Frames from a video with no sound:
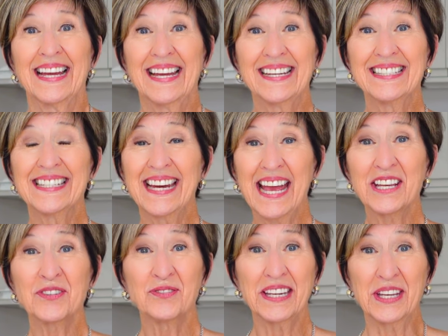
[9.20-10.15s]
In
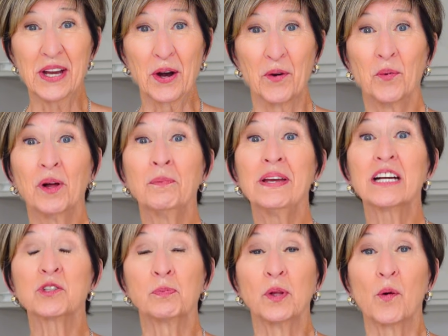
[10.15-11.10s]
today's video, we'll be
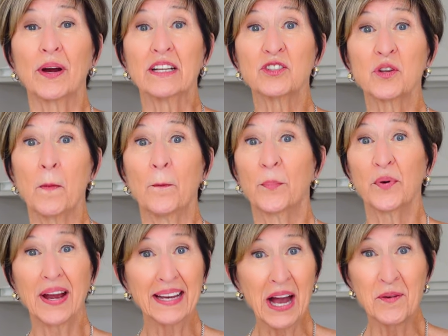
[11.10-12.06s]
exploring some
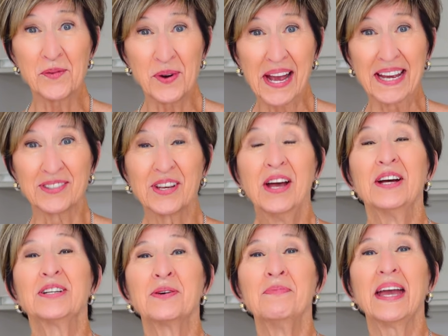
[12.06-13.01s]
breakout ways
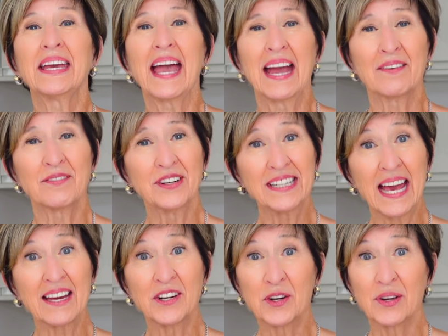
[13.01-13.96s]
to make everyday
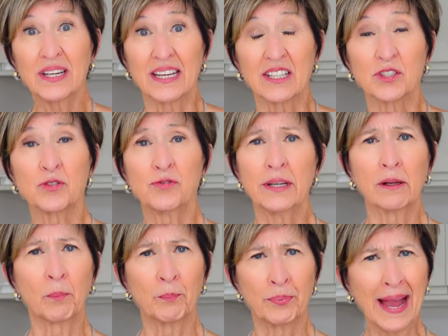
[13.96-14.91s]
ingredients
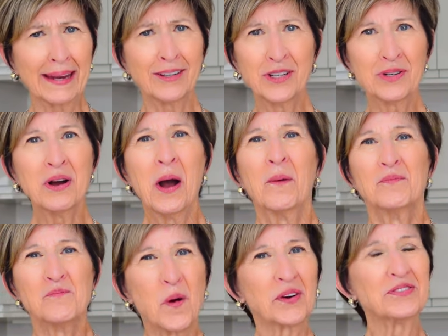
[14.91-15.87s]
feel brand new,
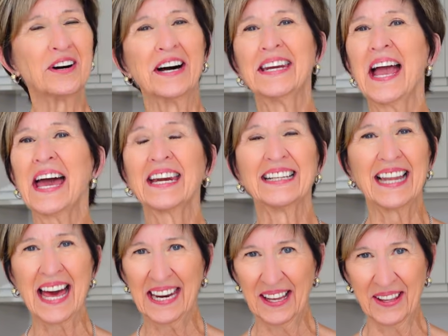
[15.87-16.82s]
more fun, and a
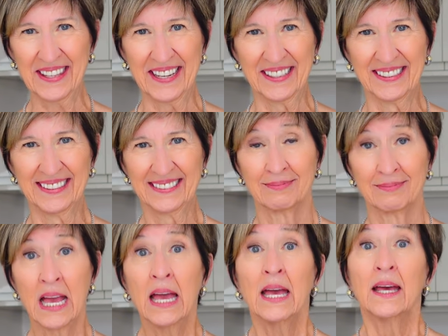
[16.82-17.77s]
lot healthier.
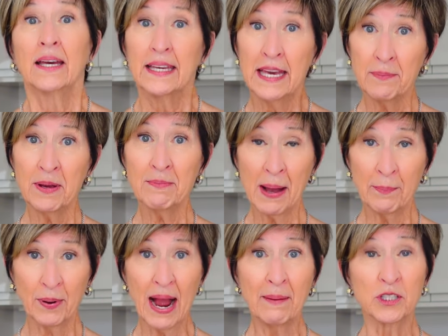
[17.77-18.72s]
Keeping my
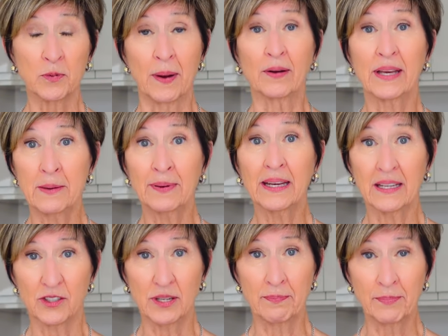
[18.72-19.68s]
promise about keeping
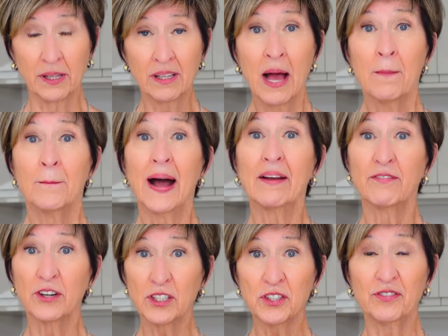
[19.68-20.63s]
it simple, my
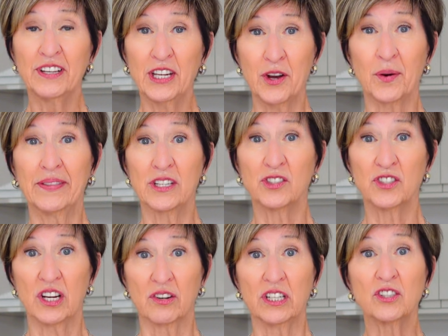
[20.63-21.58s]
first video in this
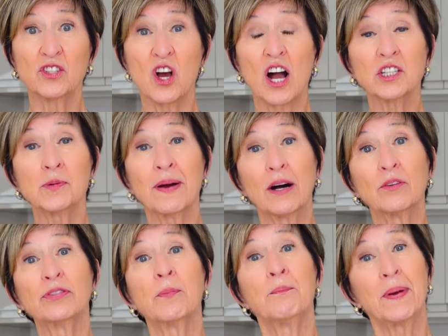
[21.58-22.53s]
series talked
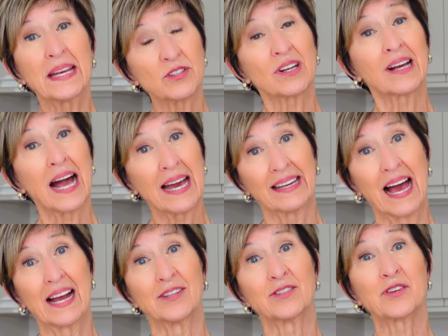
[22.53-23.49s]
about the basic
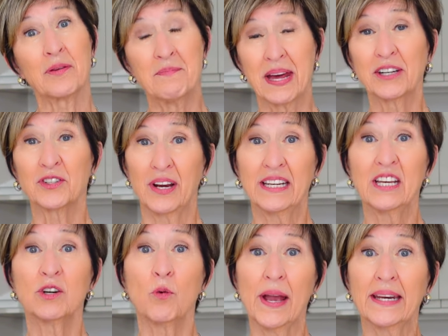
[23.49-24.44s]
guidelines of the
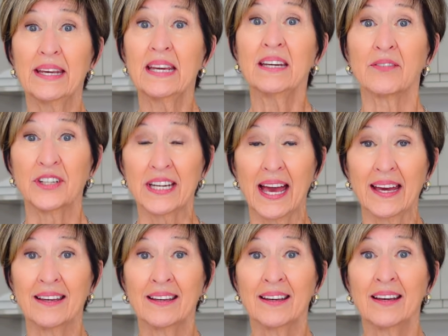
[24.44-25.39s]
Mediterranean way to eat every day.